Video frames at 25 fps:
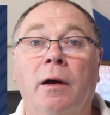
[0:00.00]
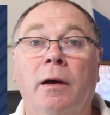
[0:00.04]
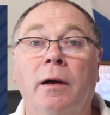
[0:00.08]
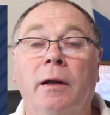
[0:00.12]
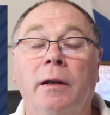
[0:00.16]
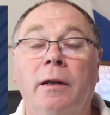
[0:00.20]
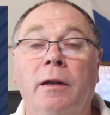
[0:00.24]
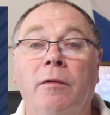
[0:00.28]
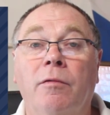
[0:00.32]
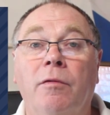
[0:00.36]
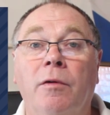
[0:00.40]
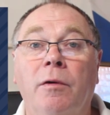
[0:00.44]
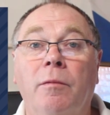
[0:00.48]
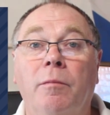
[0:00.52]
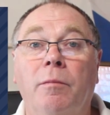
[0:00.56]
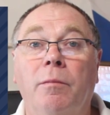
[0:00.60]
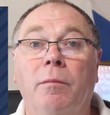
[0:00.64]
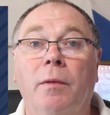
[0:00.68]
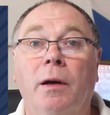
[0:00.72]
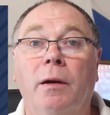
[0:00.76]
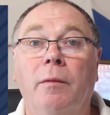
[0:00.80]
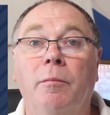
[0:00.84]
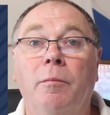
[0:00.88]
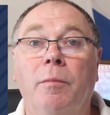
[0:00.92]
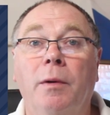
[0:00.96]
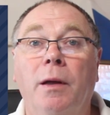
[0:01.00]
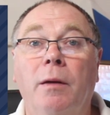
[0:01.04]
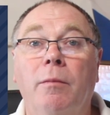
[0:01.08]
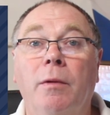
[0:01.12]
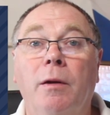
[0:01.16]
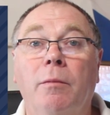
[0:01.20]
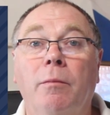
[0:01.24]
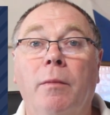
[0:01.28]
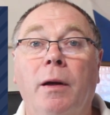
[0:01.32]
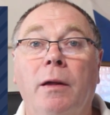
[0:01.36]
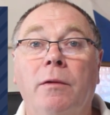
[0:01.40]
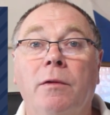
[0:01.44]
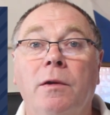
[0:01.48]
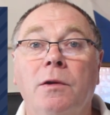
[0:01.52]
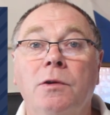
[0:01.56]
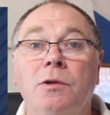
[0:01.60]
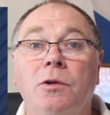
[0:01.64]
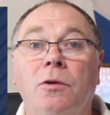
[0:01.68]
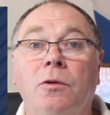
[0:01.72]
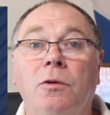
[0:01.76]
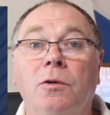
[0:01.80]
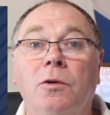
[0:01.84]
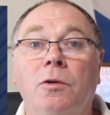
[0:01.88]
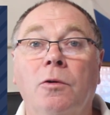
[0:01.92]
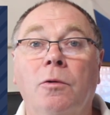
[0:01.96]
different payment methods
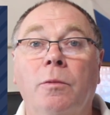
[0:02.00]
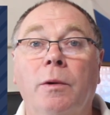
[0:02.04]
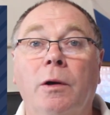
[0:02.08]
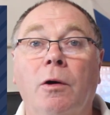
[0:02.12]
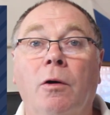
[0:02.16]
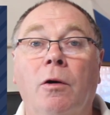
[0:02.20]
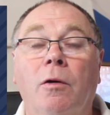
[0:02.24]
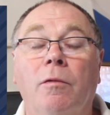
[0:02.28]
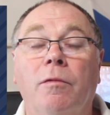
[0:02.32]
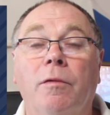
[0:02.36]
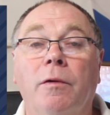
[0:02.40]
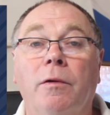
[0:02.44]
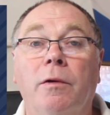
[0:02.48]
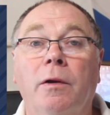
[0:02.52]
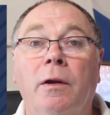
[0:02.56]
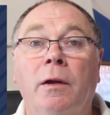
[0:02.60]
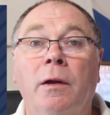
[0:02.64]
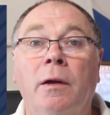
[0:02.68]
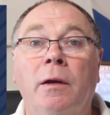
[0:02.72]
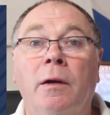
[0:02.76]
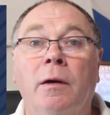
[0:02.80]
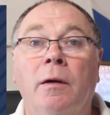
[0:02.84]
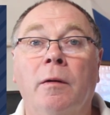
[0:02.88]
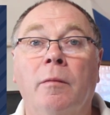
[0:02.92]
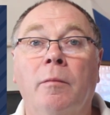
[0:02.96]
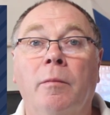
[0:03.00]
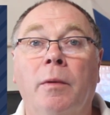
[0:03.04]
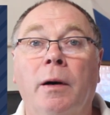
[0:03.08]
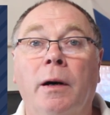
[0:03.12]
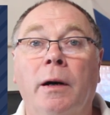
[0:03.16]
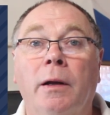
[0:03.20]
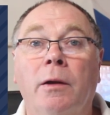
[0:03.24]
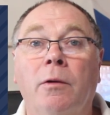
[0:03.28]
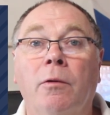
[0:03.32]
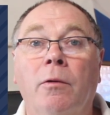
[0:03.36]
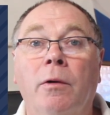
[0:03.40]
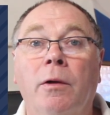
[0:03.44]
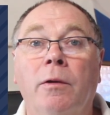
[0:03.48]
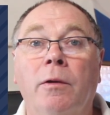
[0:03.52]
you'll be offered by going